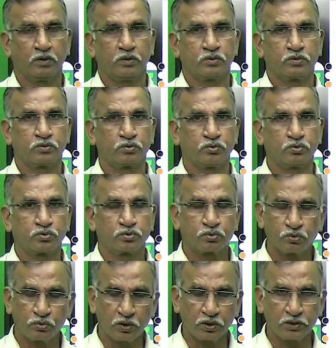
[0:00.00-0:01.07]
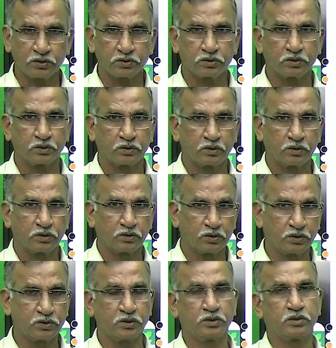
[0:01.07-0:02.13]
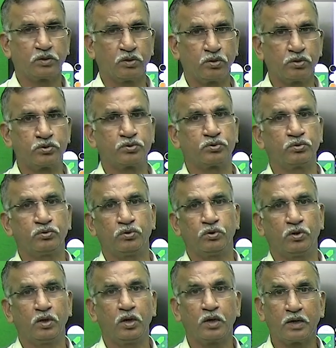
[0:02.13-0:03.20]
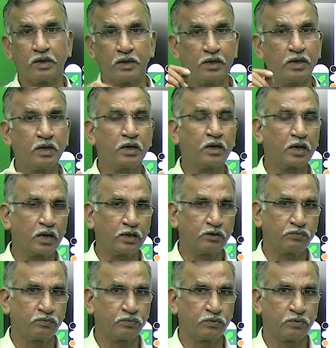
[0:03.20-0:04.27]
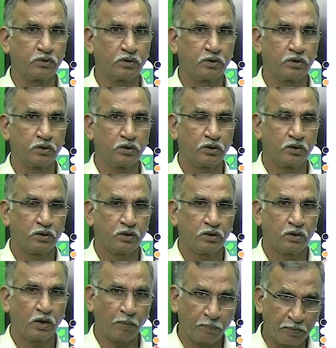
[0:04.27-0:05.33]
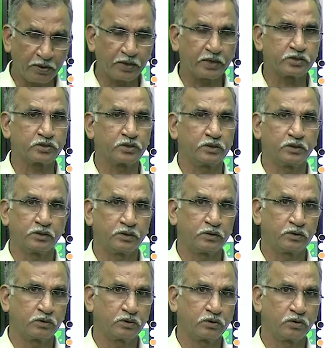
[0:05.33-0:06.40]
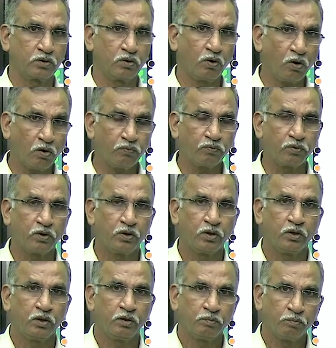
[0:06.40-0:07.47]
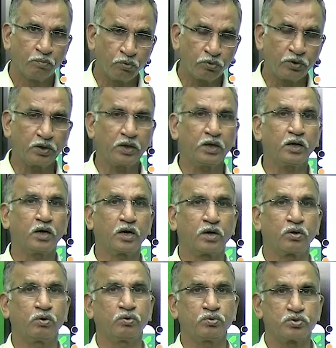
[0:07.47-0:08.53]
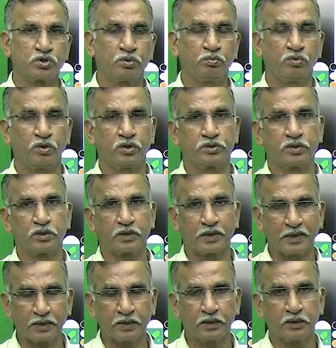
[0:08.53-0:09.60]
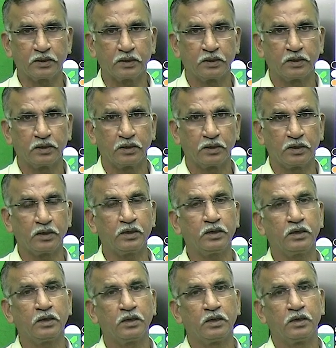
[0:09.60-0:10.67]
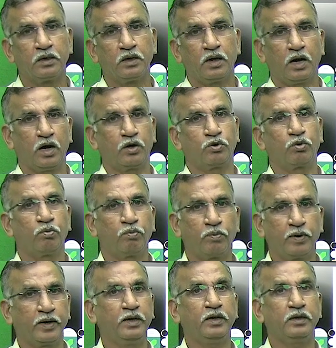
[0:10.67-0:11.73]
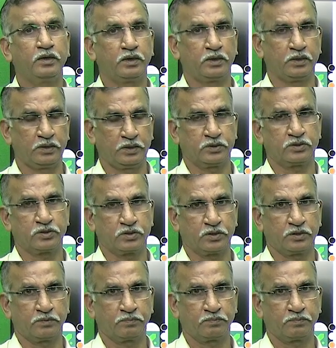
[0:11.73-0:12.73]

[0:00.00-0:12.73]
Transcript: So students, this is also a real life application of Monte Carlo simulation technique in automobile industry.